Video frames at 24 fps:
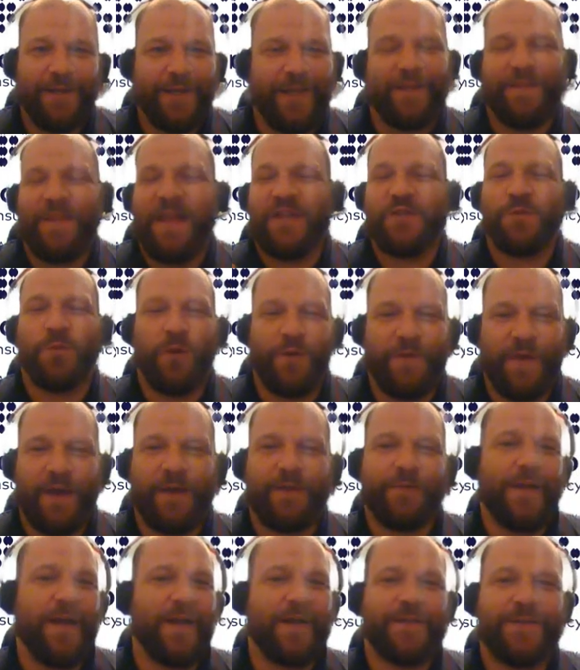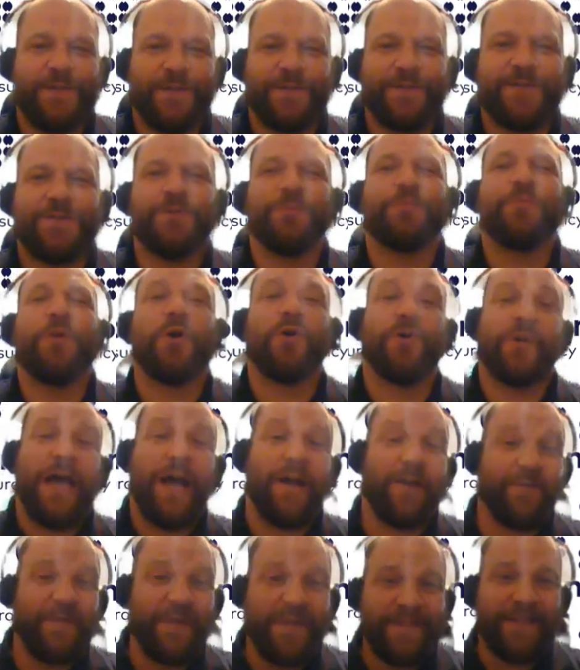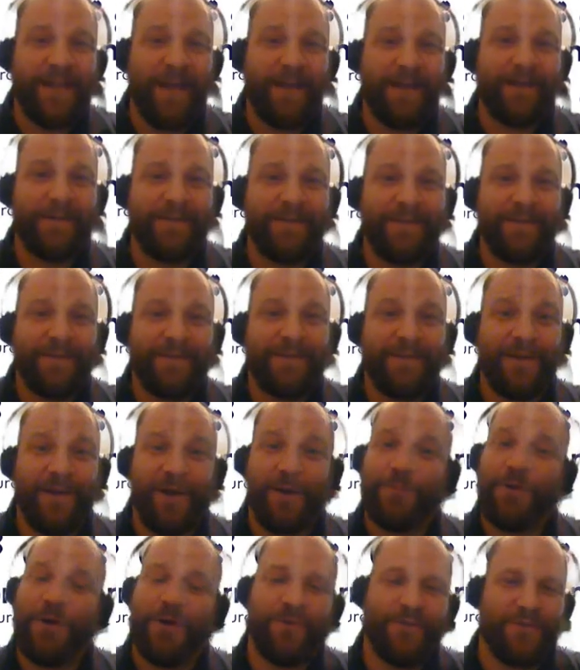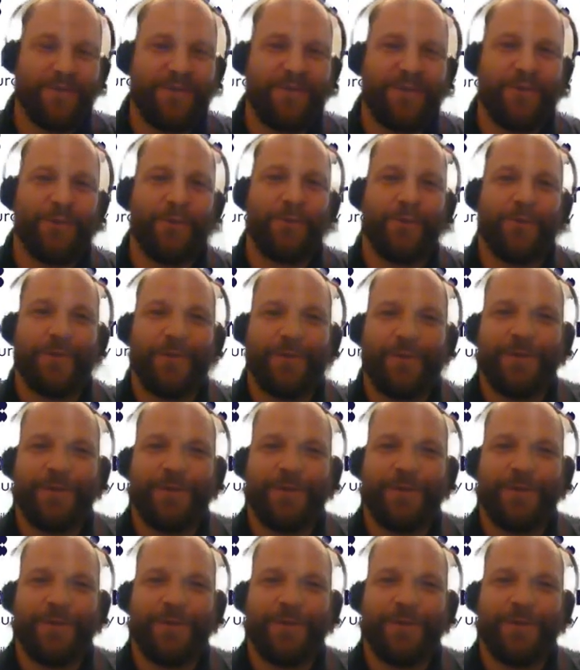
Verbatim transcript: And that's where they elect to pull out of a state, opposed to